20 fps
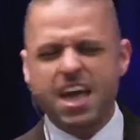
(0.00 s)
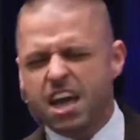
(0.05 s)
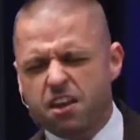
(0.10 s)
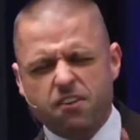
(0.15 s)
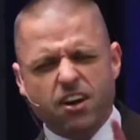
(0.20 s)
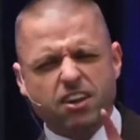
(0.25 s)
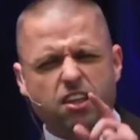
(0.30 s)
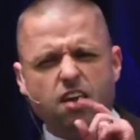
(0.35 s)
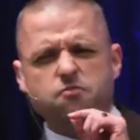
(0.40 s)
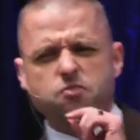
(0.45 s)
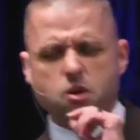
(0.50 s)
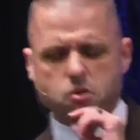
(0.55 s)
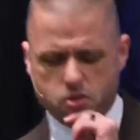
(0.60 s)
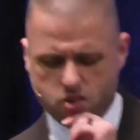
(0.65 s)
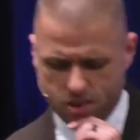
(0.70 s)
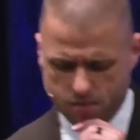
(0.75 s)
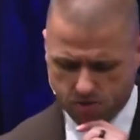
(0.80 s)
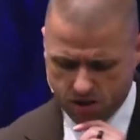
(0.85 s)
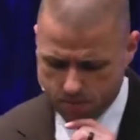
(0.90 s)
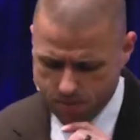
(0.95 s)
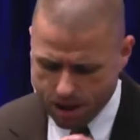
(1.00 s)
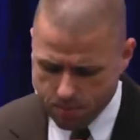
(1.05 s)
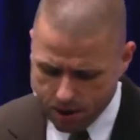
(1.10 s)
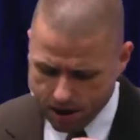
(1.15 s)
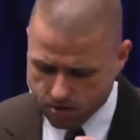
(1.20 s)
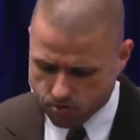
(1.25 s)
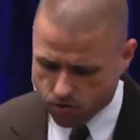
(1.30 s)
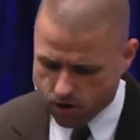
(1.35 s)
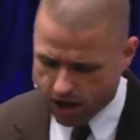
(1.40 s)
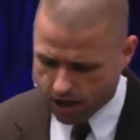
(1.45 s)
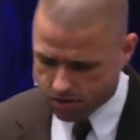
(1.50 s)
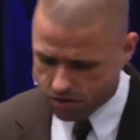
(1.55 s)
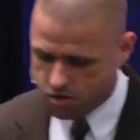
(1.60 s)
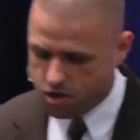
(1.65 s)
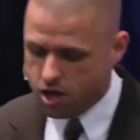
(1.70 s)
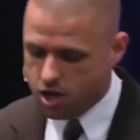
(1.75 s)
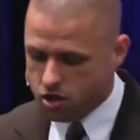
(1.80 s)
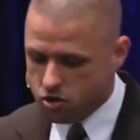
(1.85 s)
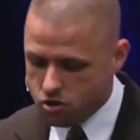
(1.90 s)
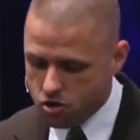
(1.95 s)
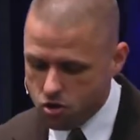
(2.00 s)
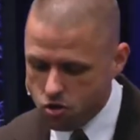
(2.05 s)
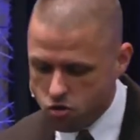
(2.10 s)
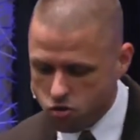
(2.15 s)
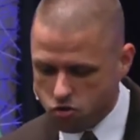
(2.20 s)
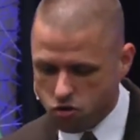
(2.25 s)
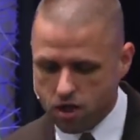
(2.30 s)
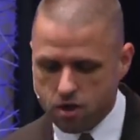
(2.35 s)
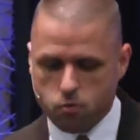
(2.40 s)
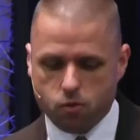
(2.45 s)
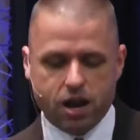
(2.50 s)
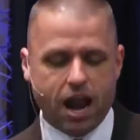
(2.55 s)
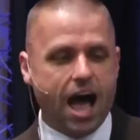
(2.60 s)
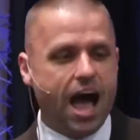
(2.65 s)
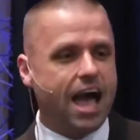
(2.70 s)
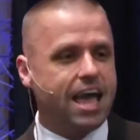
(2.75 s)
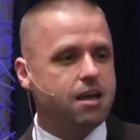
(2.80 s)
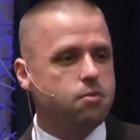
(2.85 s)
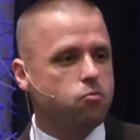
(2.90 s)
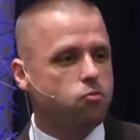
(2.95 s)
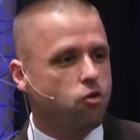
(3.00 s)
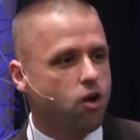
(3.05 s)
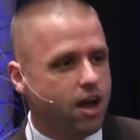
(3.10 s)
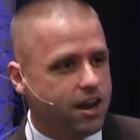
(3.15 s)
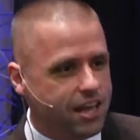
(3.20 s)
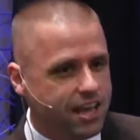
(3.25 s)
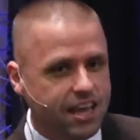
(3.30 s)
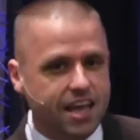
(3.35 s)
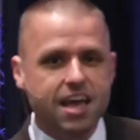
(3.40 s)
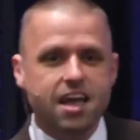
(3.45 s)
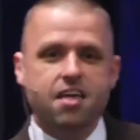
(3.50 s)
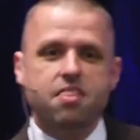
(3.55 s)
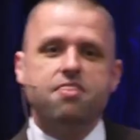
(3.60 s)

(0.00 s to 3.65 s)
In fact, I've noticed something about my runs. Usually when I am running,